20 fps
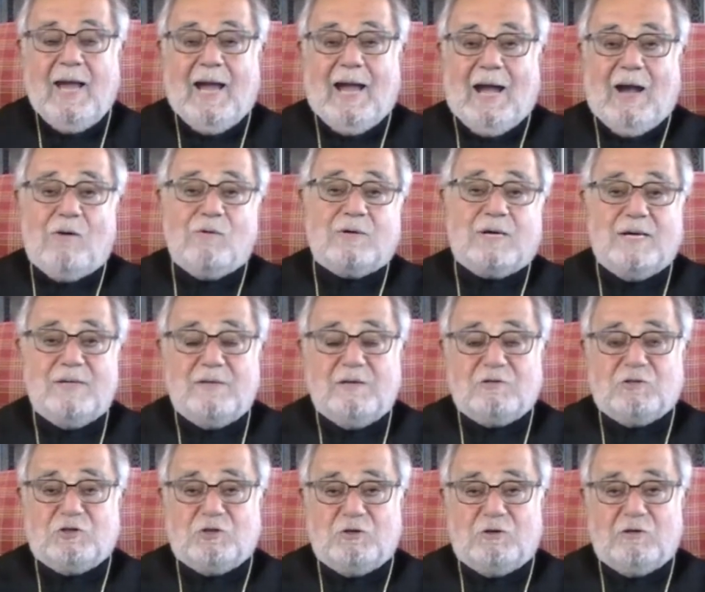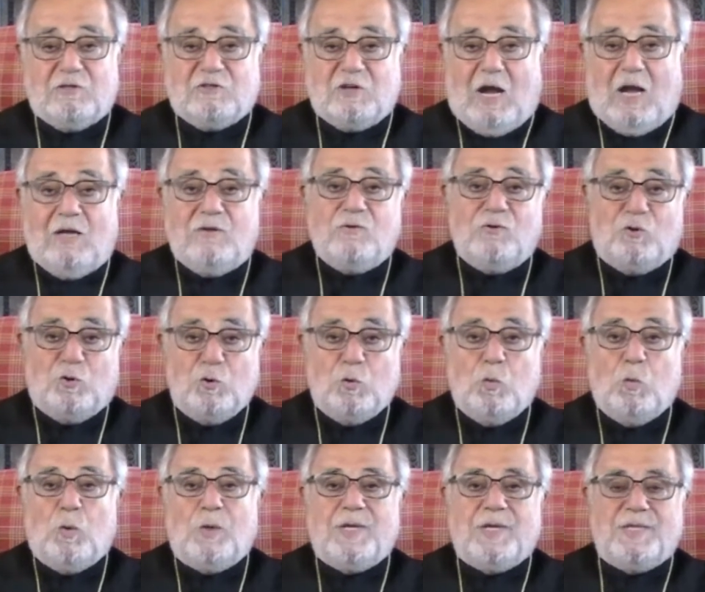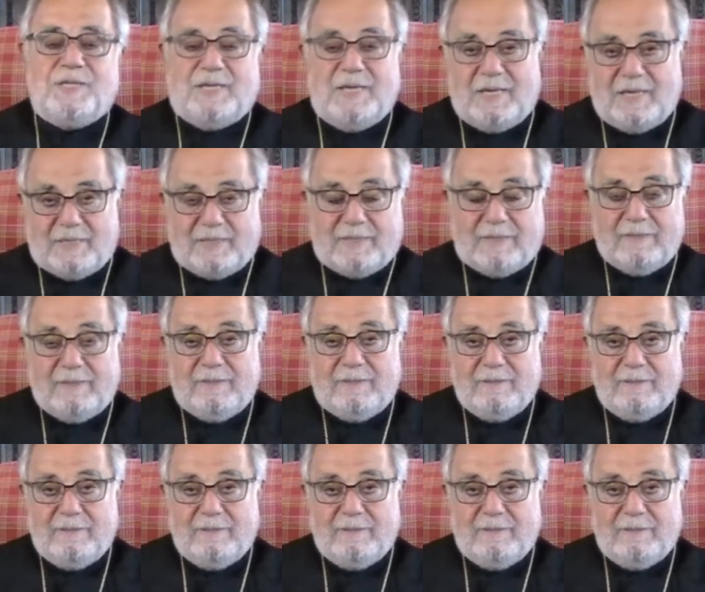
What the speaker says: How can a church undo what it did?